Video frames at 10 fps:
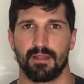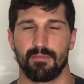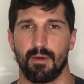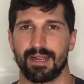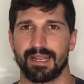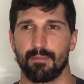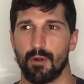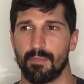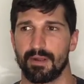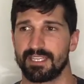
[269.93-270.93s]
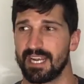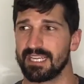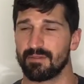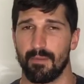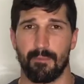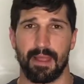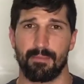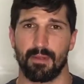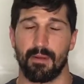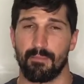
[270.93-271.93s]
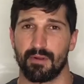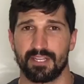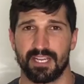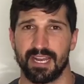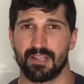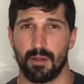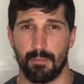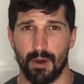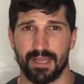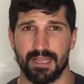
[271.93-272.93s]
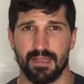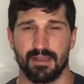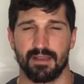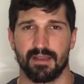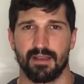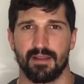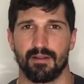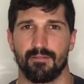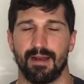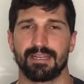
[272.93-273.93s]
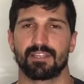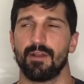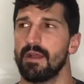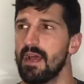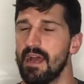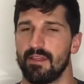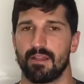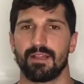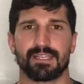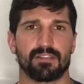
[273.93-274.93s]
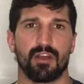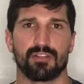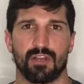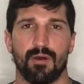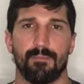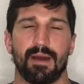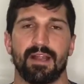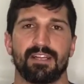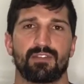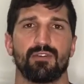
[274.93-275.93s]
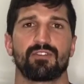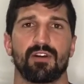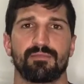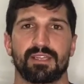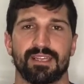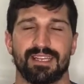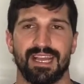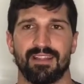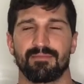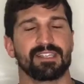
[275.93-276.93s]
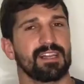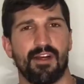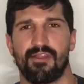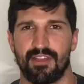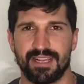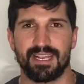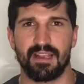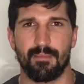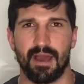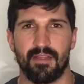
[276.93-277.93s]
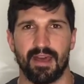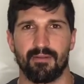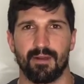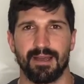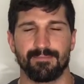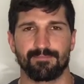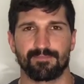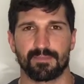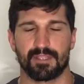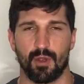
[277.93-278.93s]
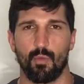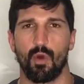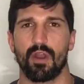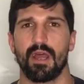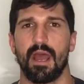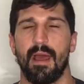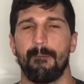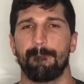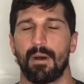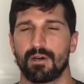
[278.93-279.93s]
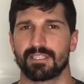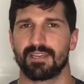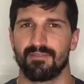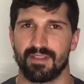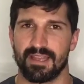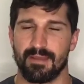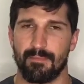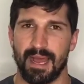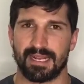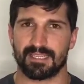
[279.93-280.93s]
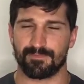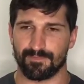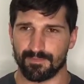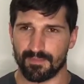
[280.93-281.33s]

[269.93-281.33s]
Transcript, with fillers: You might get more appreciation when people are appreciating your body, right? So the list goes on, but it's your job to get them to start thinking about that, right? So what positively impacts